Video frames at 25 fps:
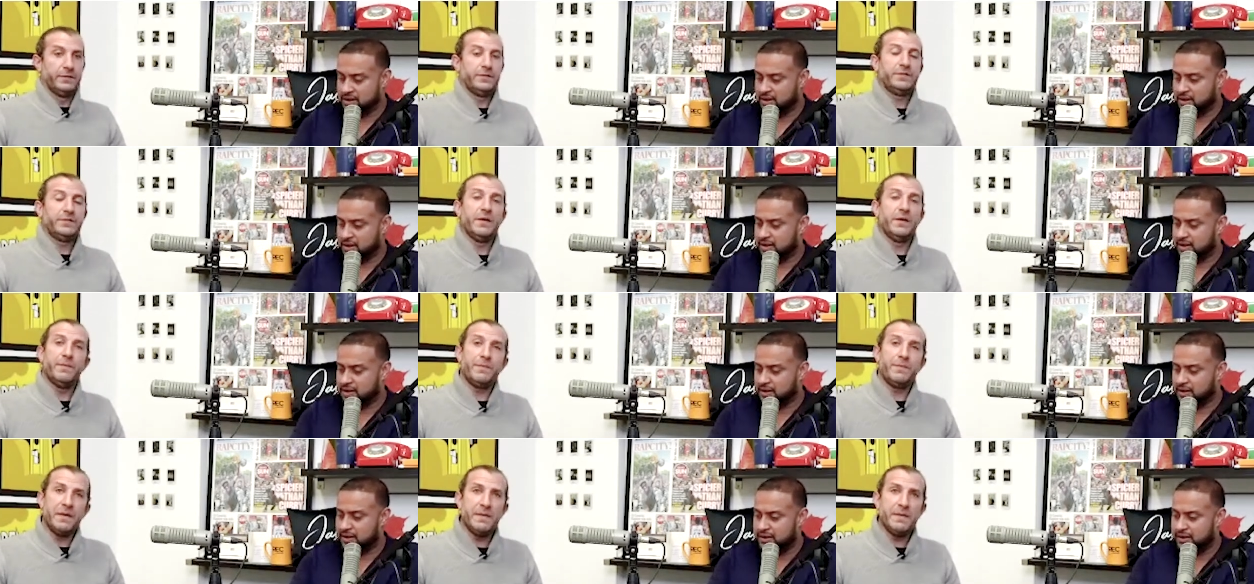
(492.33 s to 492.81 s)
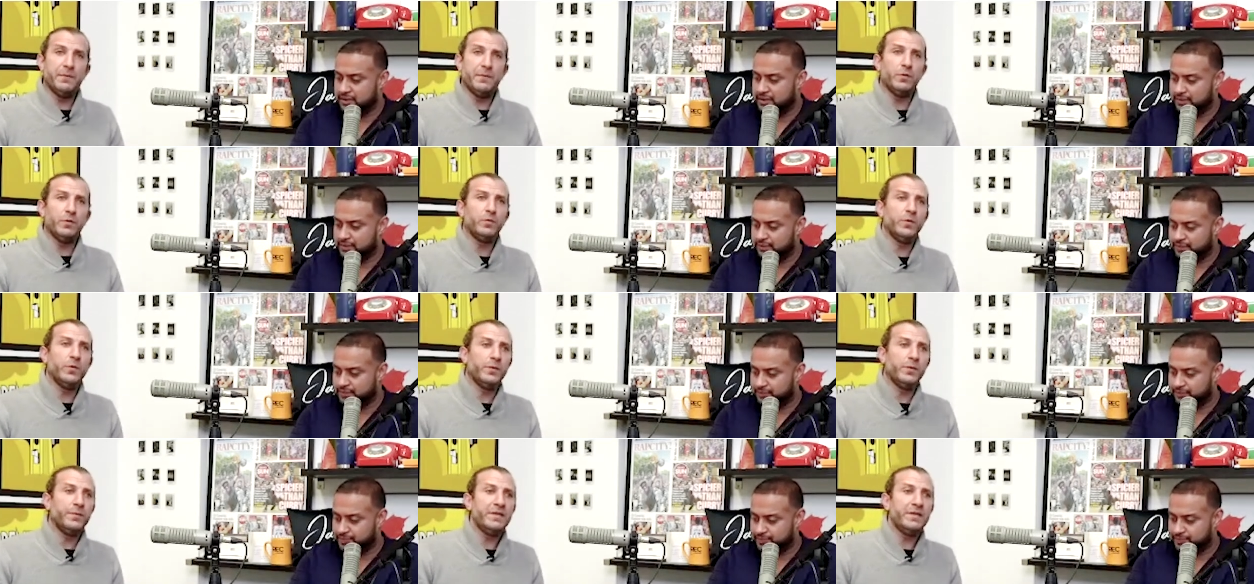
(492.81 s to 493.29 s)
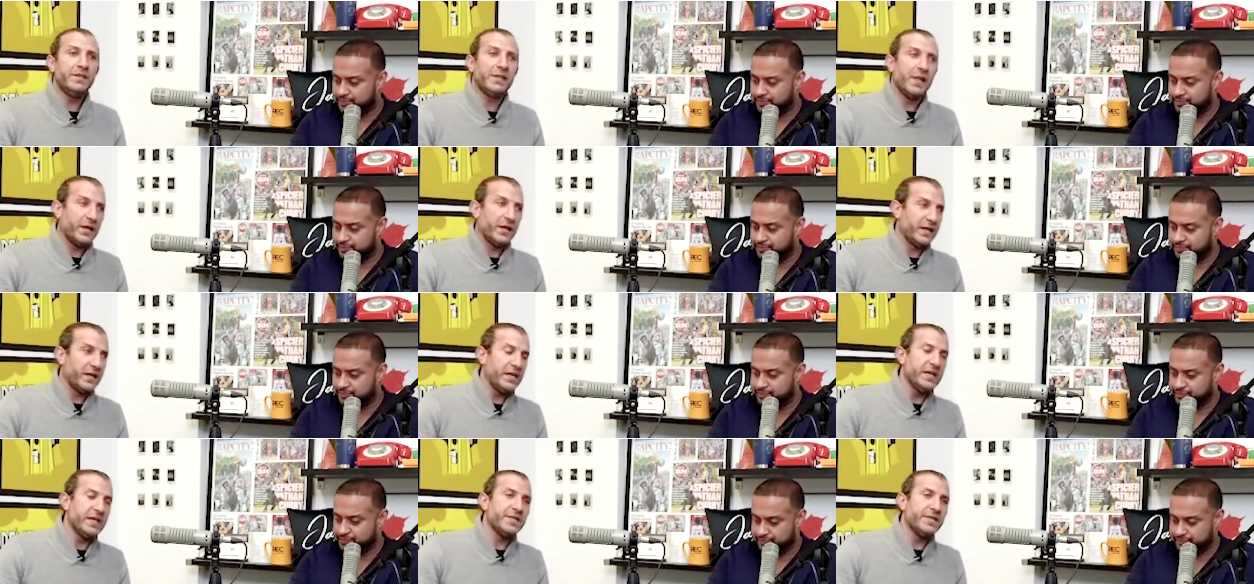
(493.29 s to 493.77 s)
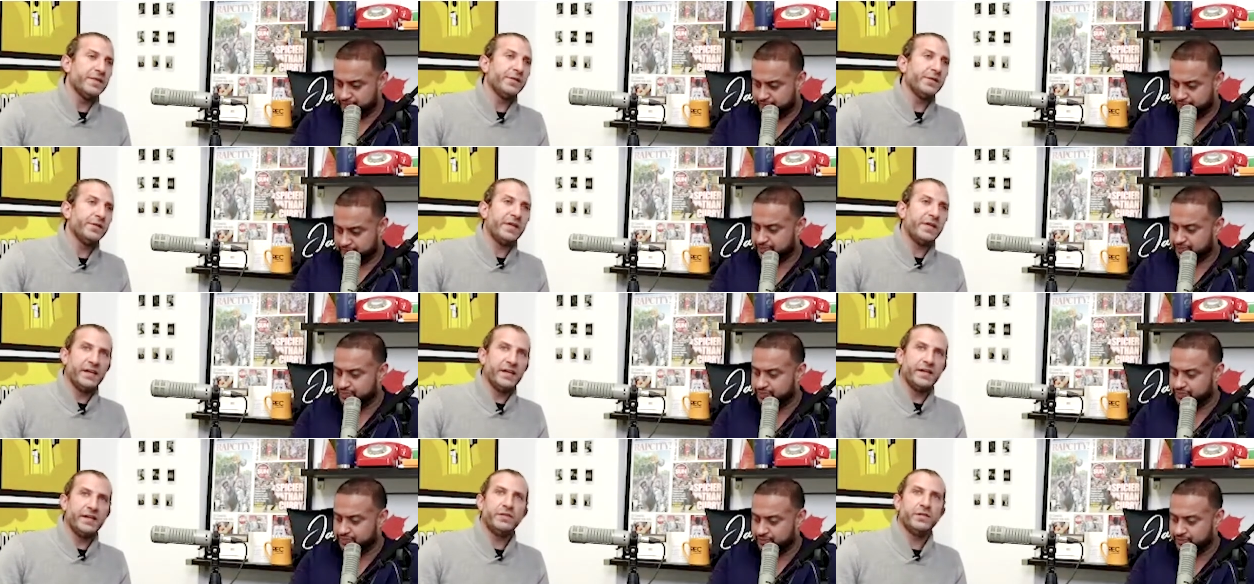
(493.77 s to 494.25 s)
Speaker 1: some people will be lucky and they'll
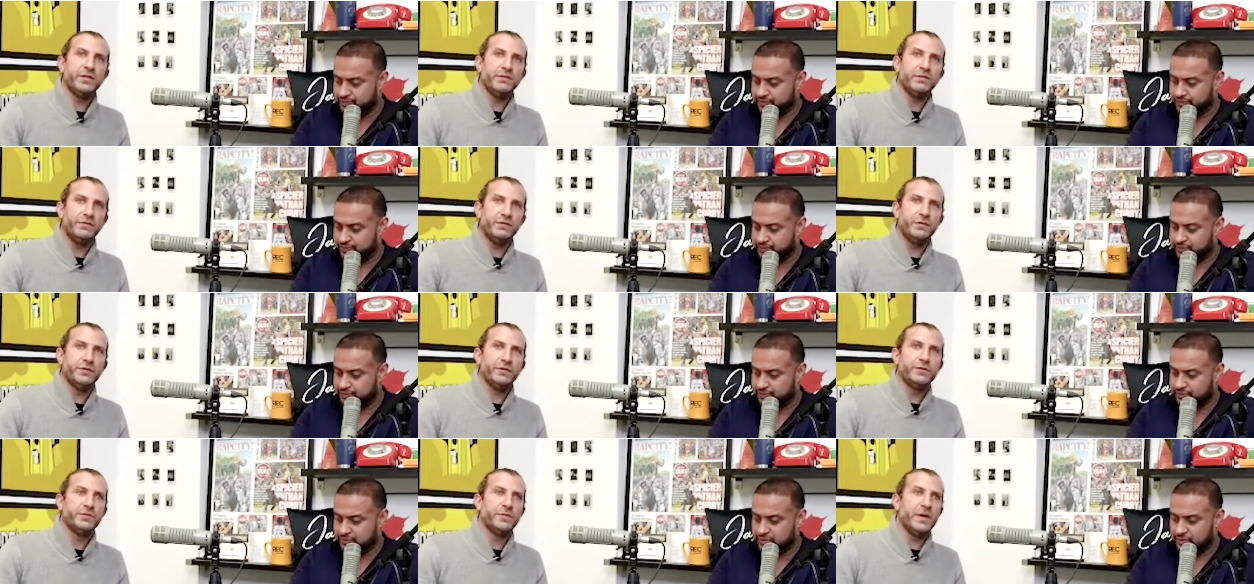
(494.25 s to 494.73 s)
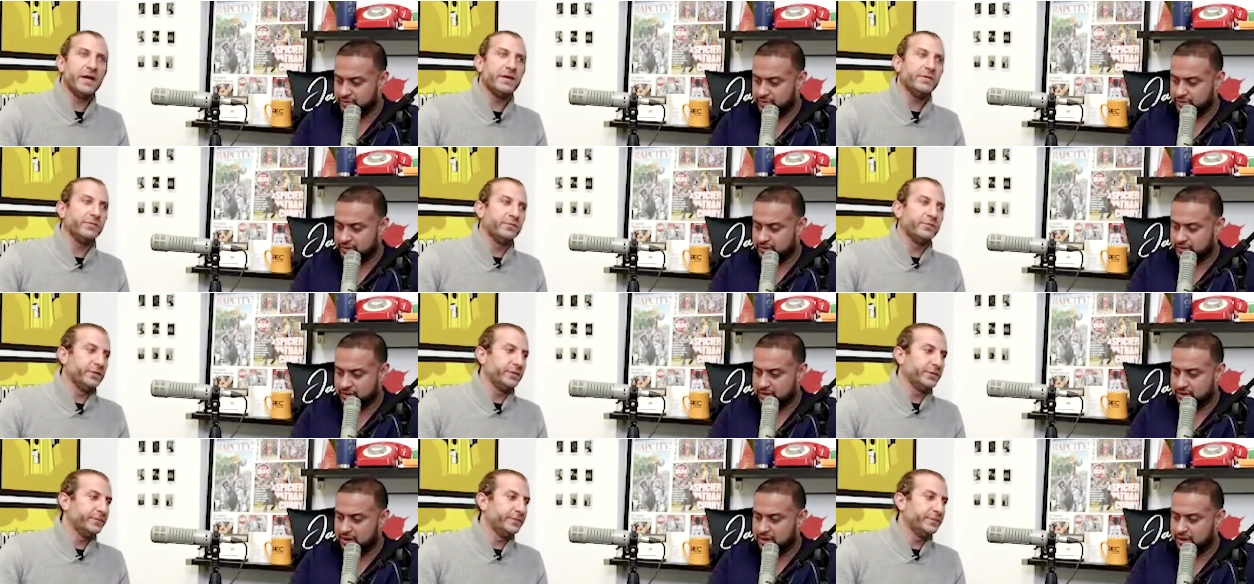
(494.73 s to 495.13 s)
get into the first round.